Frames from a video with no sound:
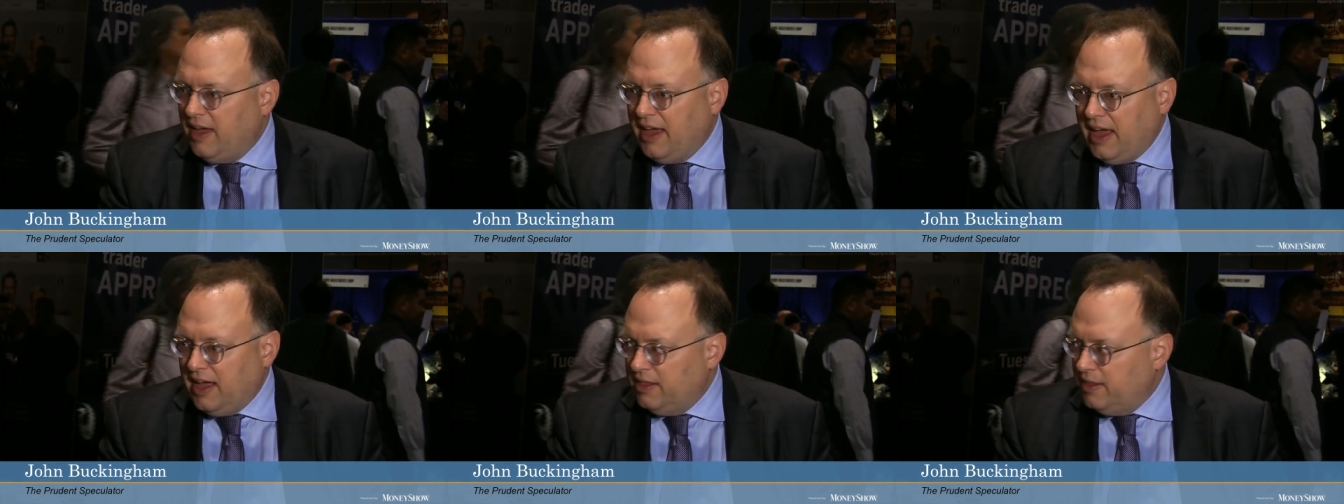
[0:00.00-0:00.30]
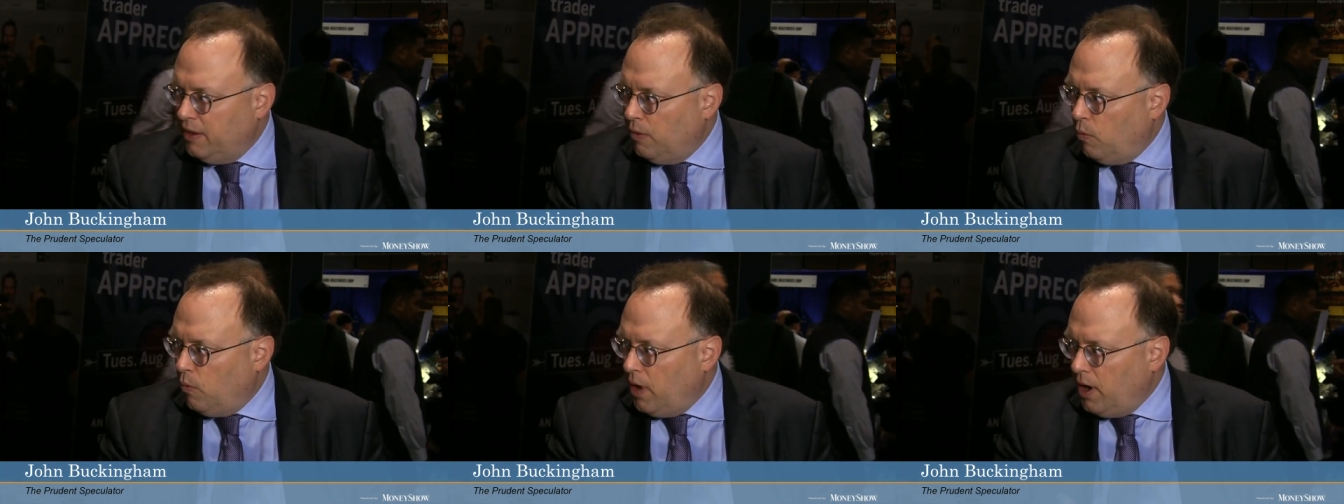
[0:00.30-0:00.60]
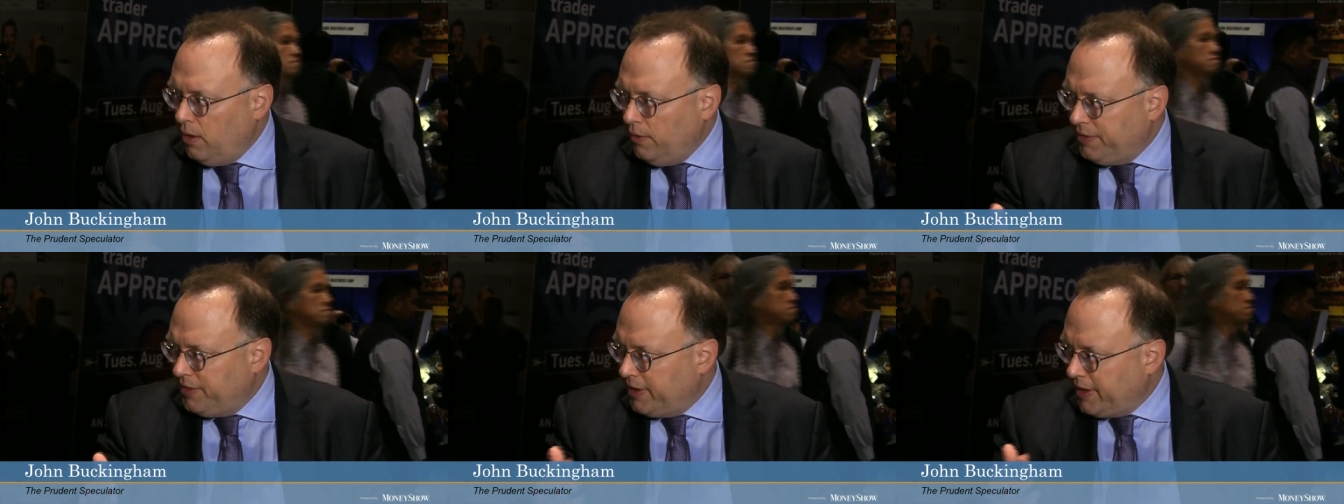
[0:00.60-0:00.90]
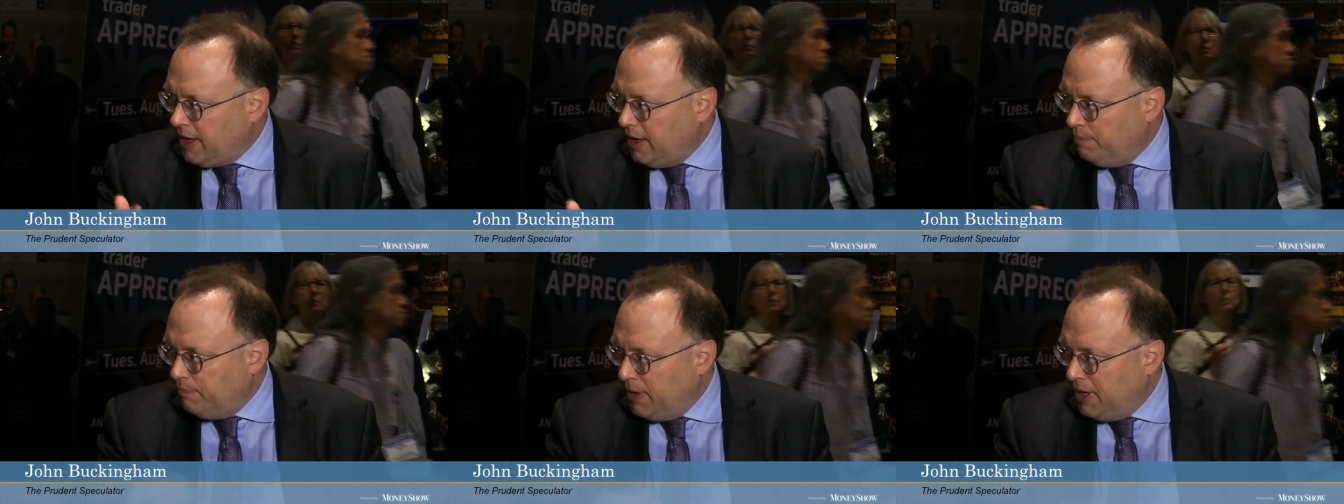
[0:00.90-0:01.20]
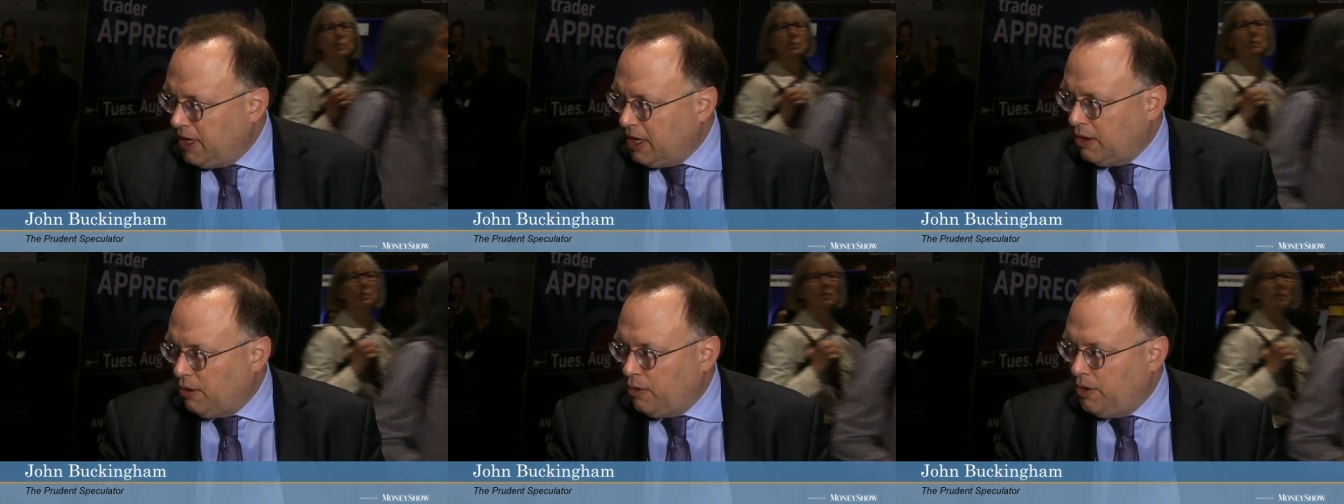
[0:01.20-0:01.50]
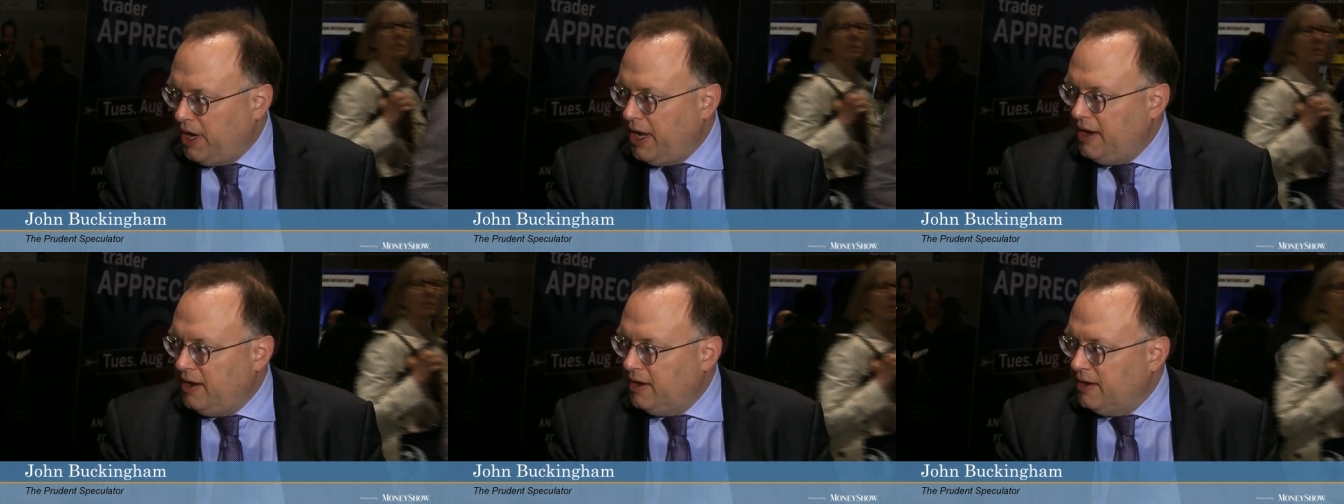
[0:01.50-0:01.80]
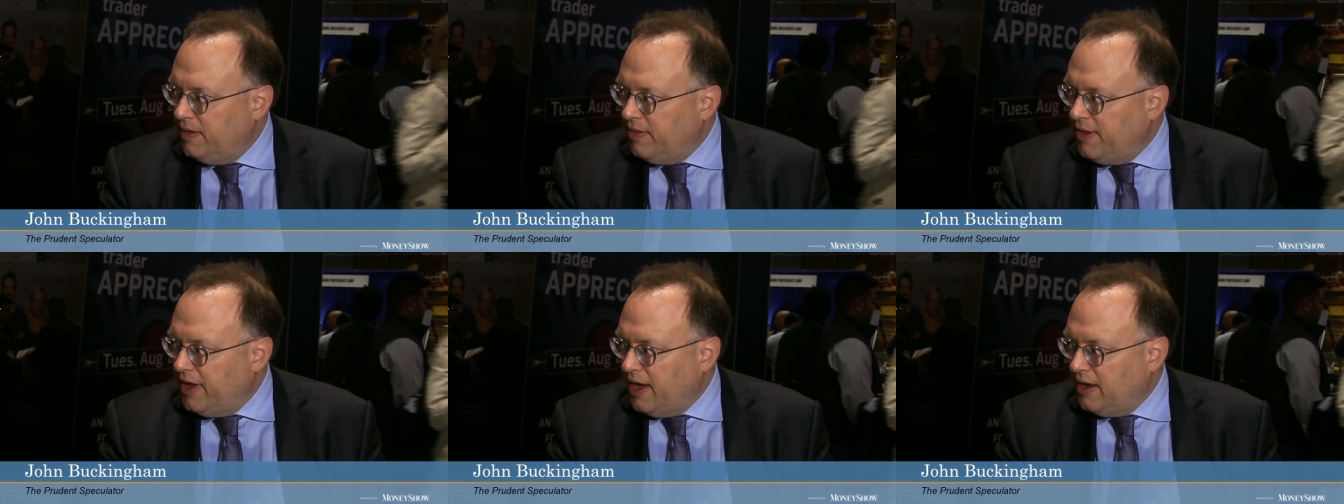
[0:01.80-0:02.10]
and the wealth that can be
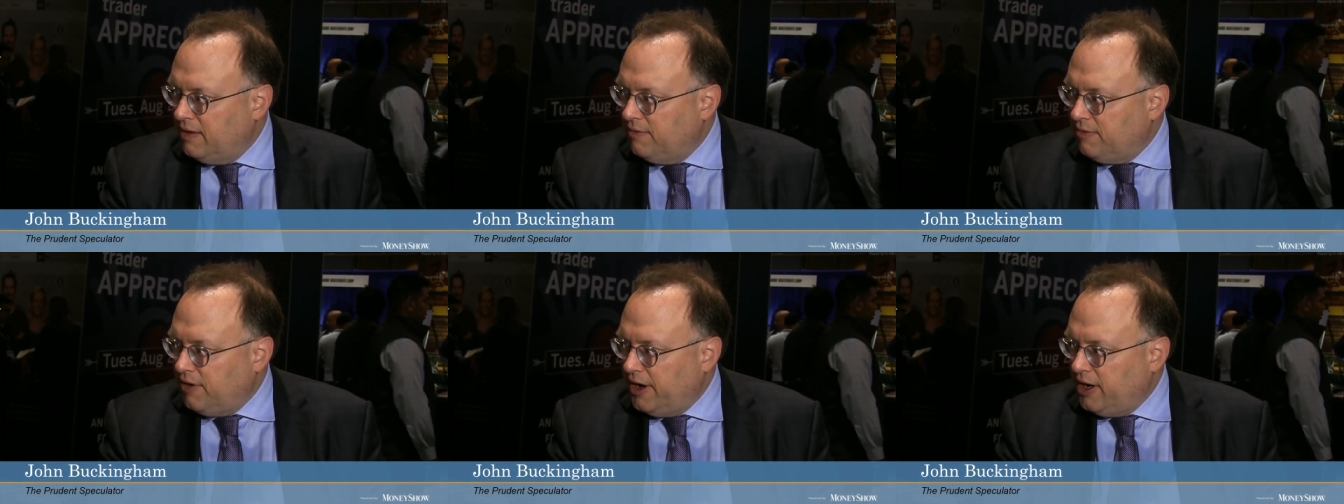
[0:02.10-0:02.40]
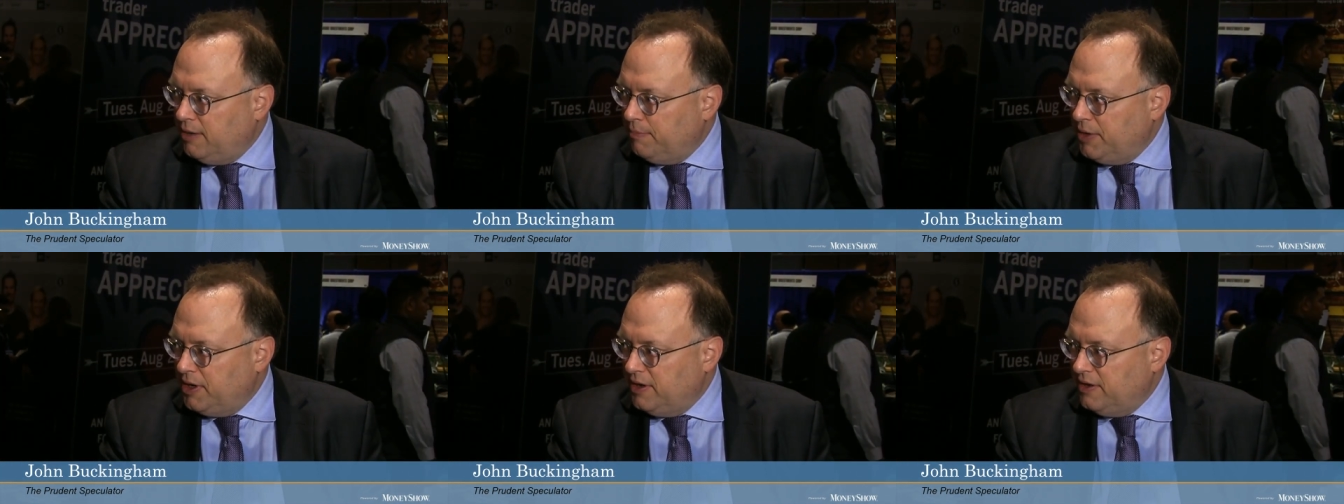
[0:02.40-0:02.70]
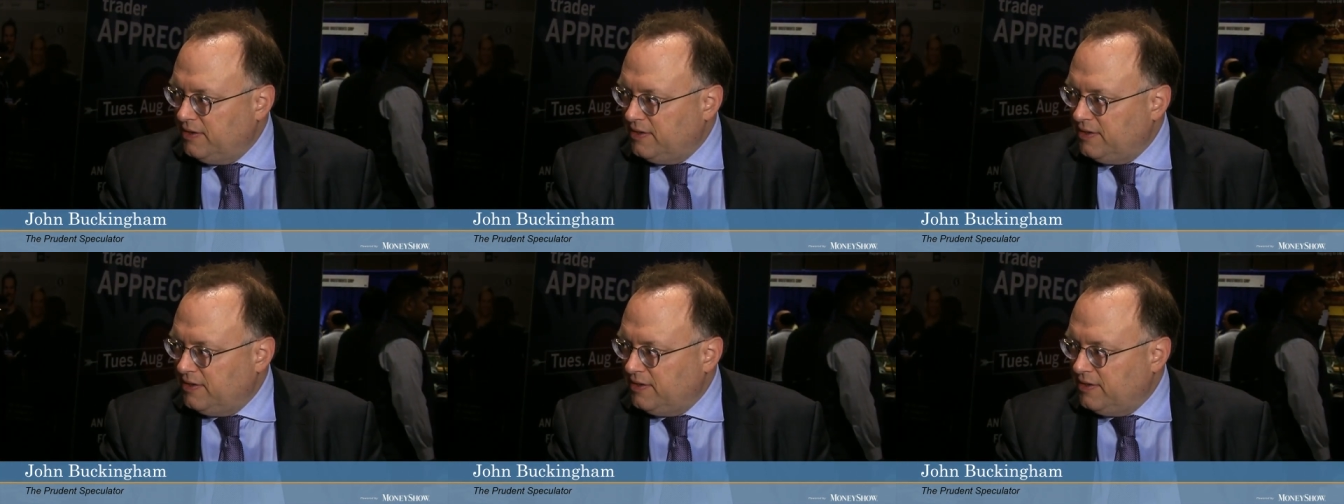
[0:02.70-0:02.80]
created in that environment